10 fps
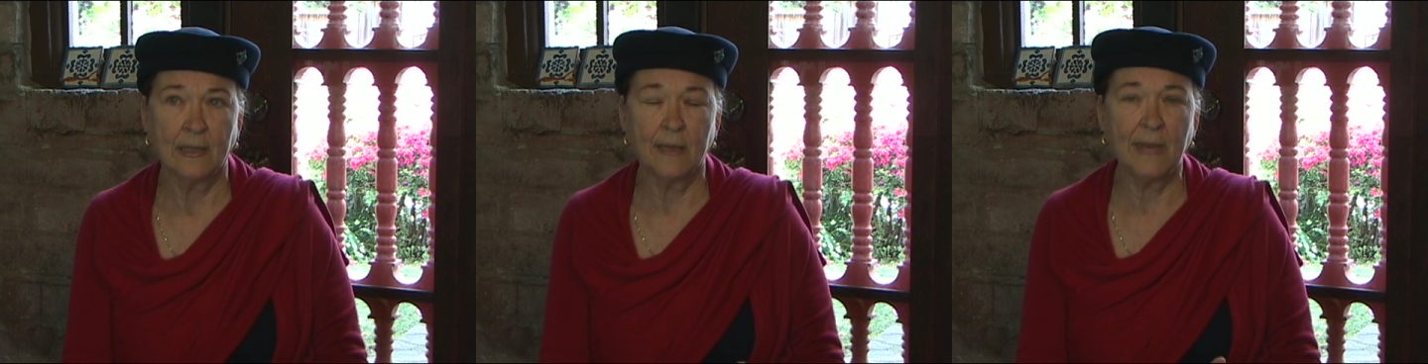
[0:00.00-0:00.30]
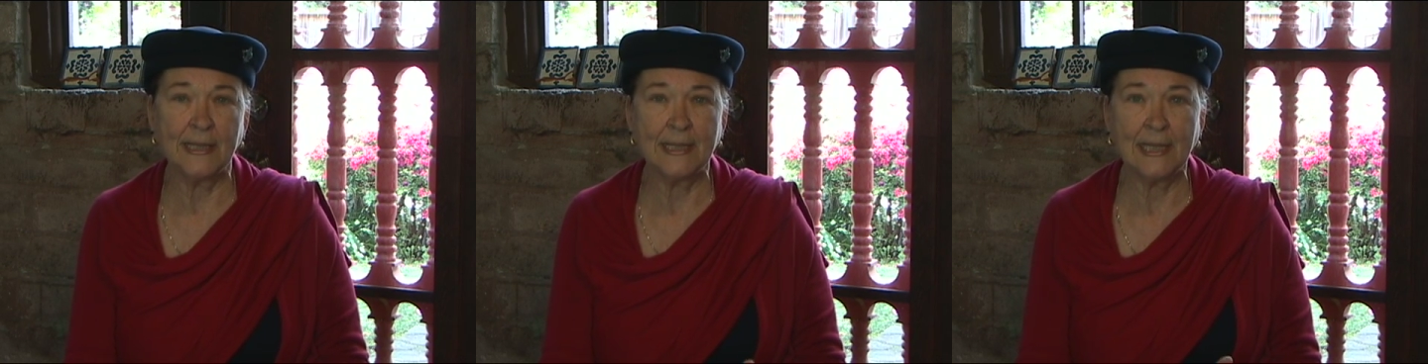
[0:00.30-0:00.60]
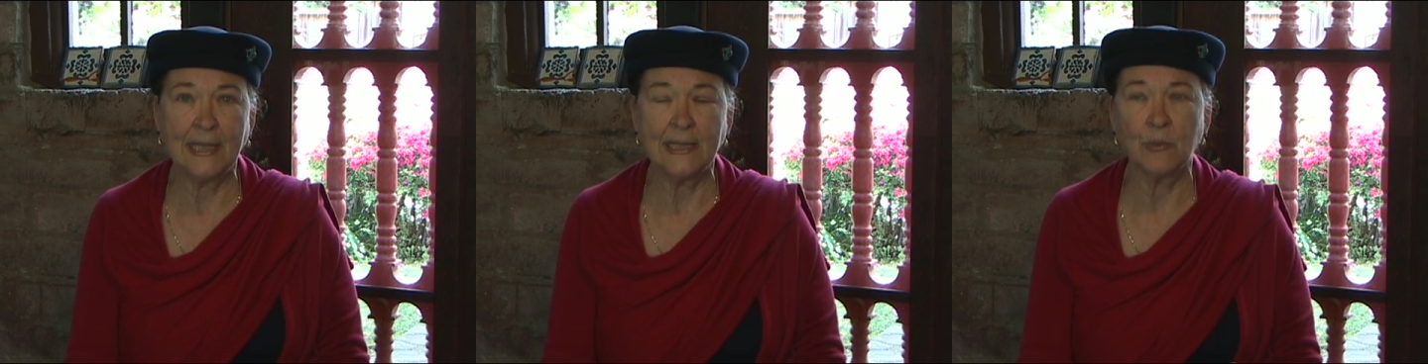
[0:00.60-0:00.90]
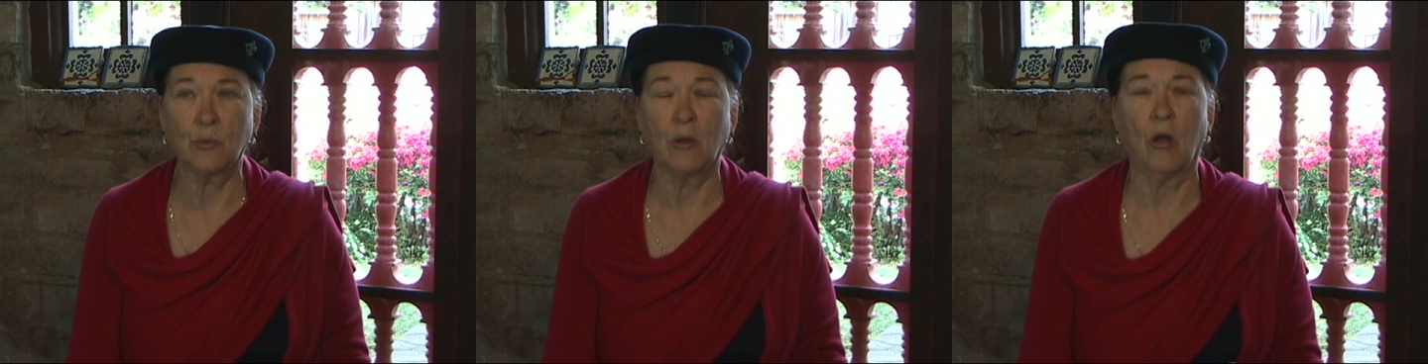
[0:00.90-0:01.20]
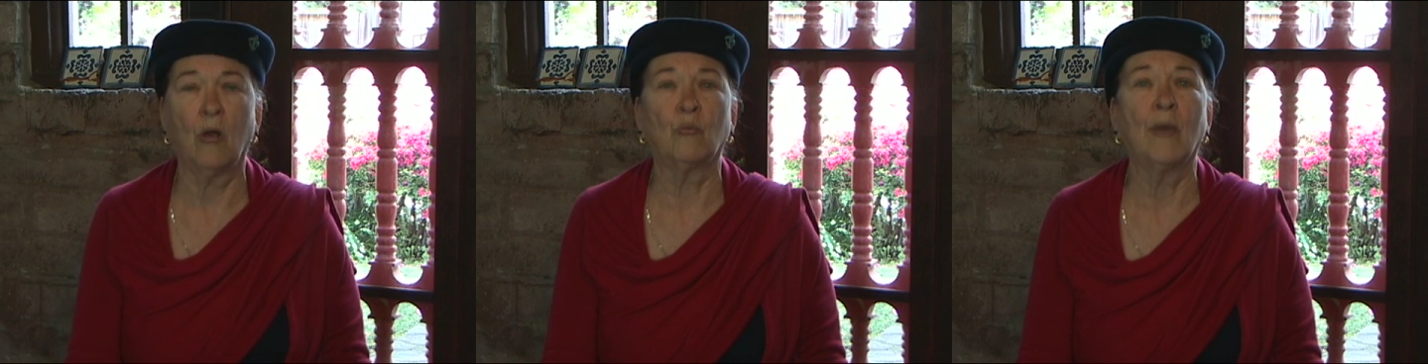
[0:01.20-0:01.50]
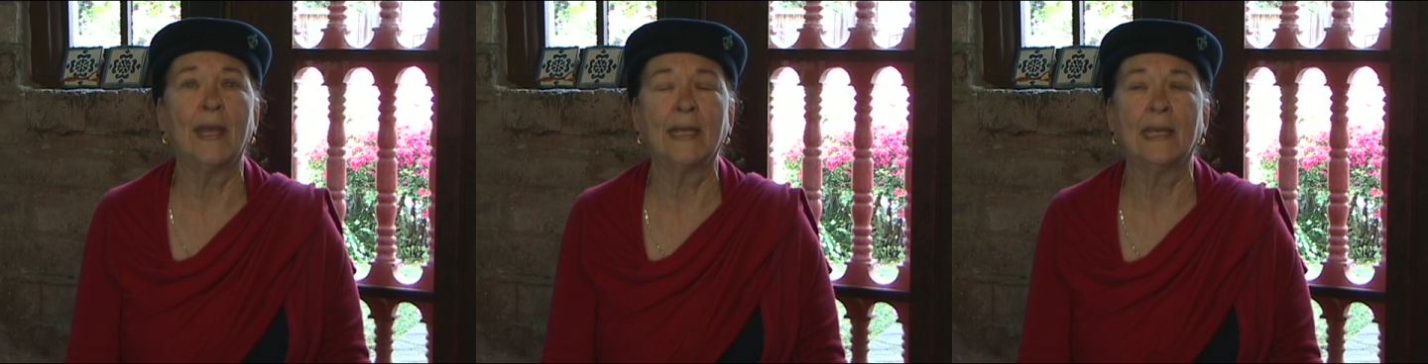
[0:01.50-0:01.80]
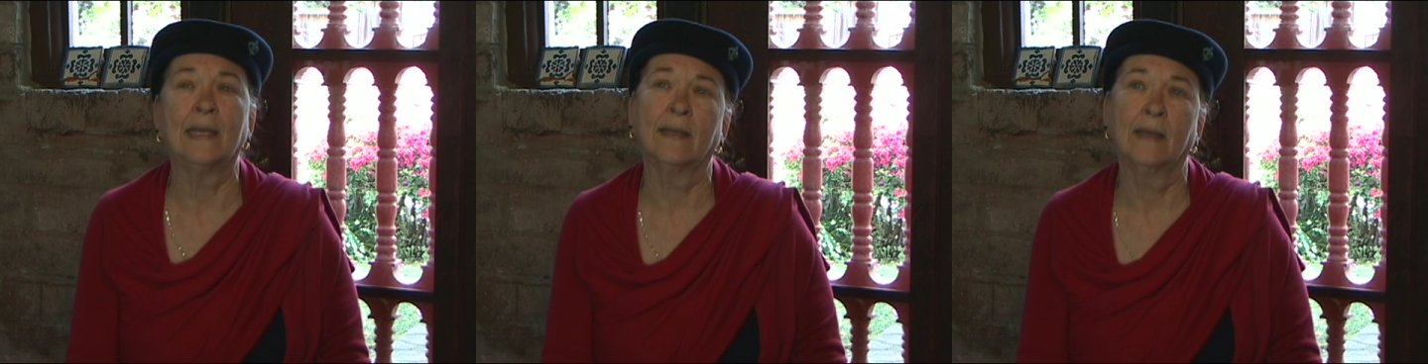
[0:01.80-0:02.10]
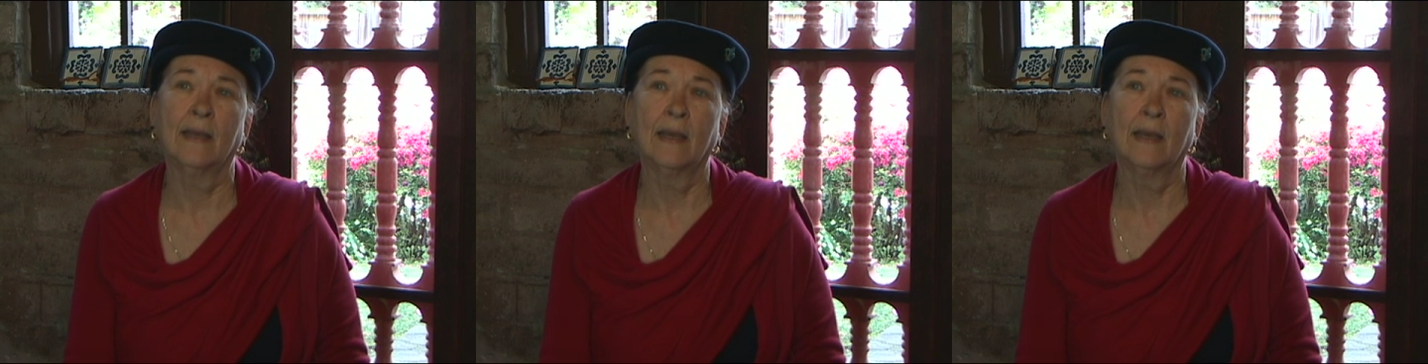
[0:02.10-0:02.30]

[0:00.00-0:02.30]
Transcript: the Métis were already